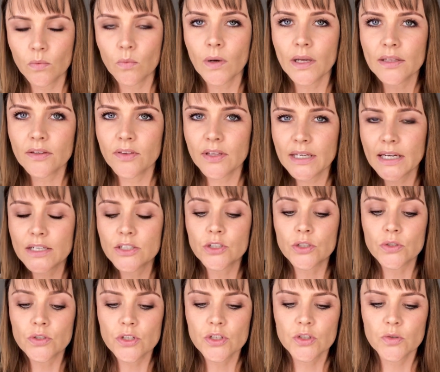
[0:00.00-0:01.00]
One thing I
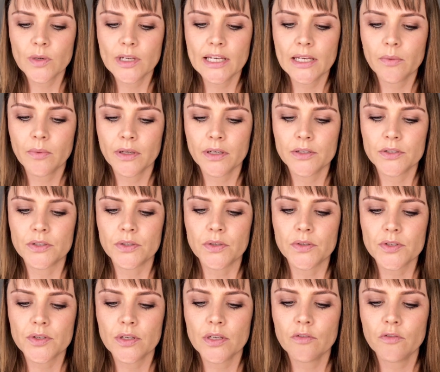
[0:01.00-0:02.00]
do just quickly want to
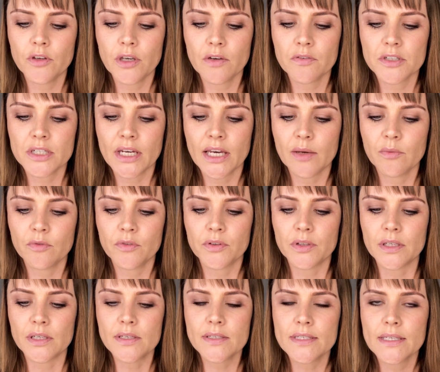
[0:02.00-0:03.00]
do, so if you have time for
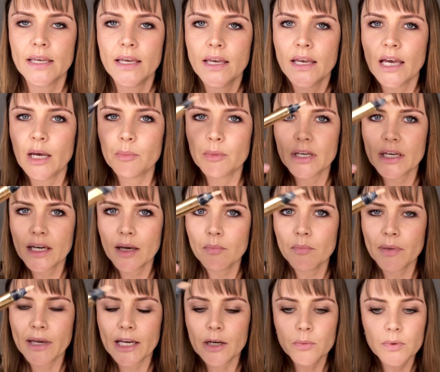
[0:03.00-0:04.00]
this, I'm going to come
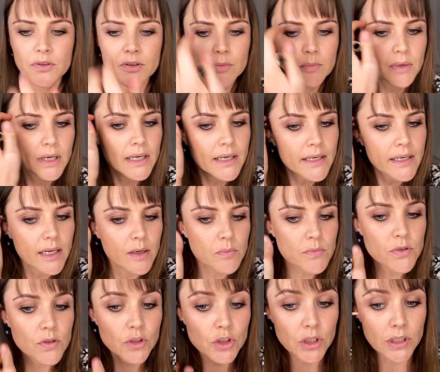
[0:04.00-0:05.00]
back with my
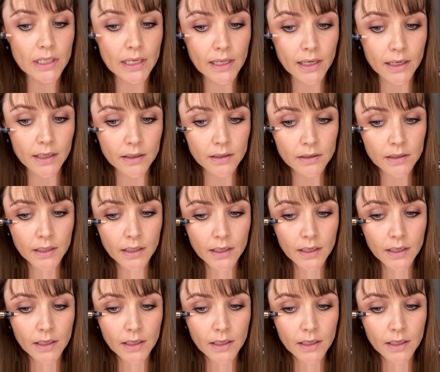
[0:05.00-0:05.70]
Touche Éclat,